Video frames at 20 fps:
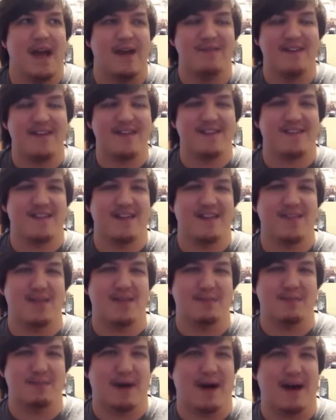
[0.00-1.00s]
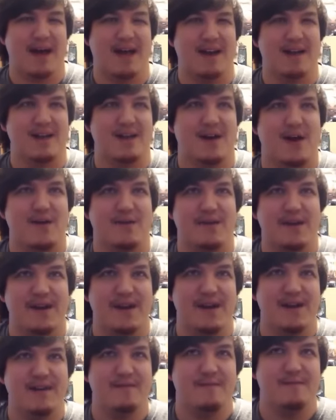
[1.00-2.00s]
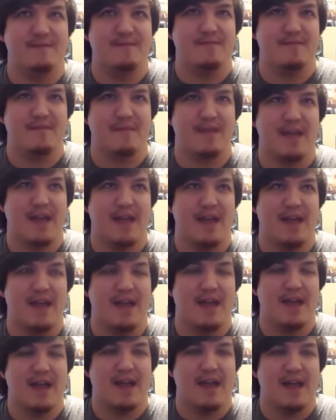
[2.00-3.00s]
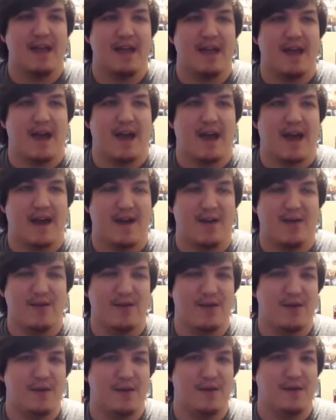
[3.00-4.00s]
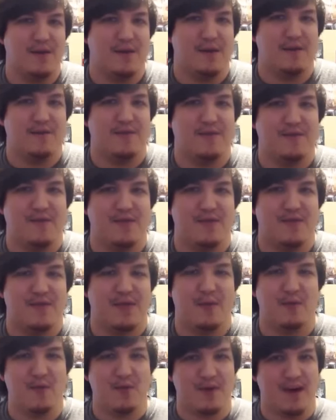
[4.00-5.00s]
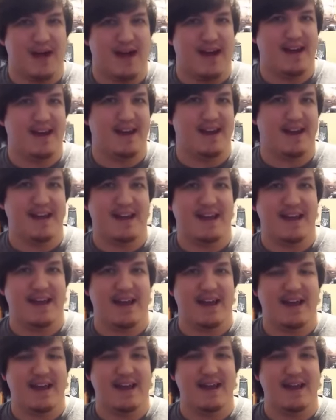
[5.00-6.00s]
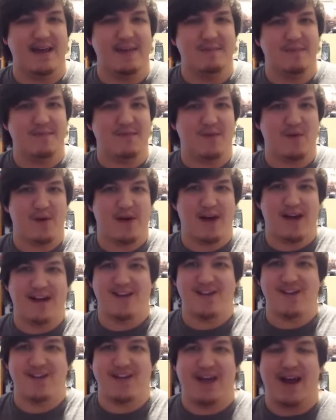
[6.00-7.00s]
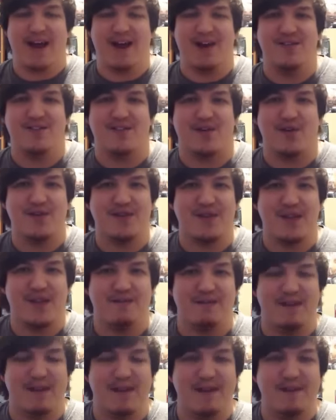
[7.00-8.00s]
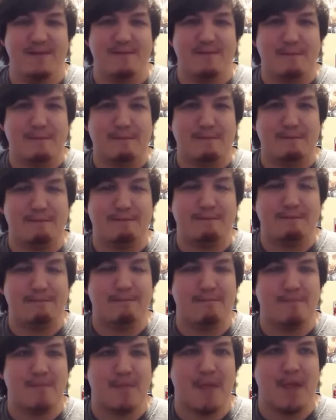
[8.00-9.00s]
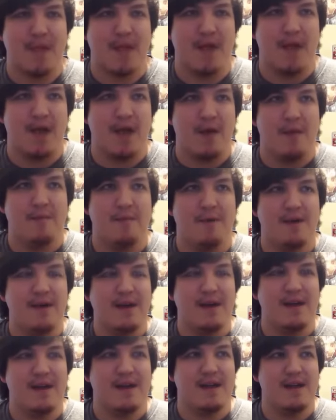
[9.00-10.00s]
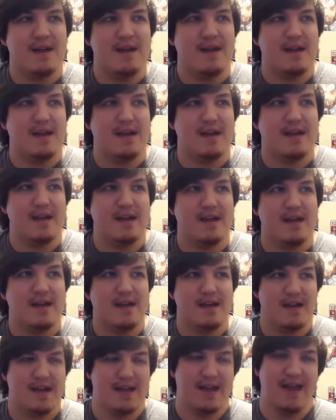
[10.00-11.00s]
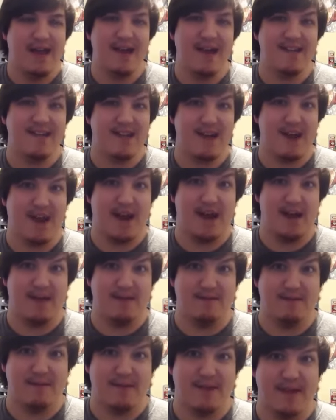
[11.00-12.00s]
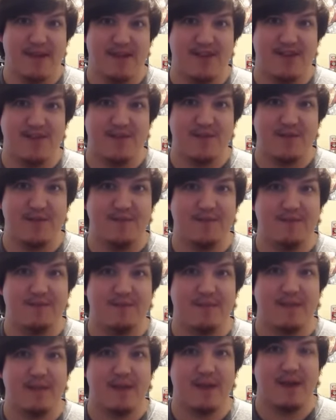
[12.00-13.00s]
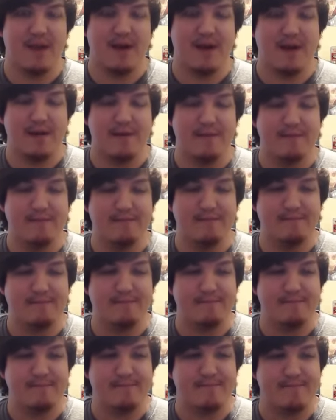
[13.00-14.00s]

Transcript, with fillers: having seen the pilot already, I don't know if they will edit it any before it actually airs on TV. But it has a lot of potential. Um,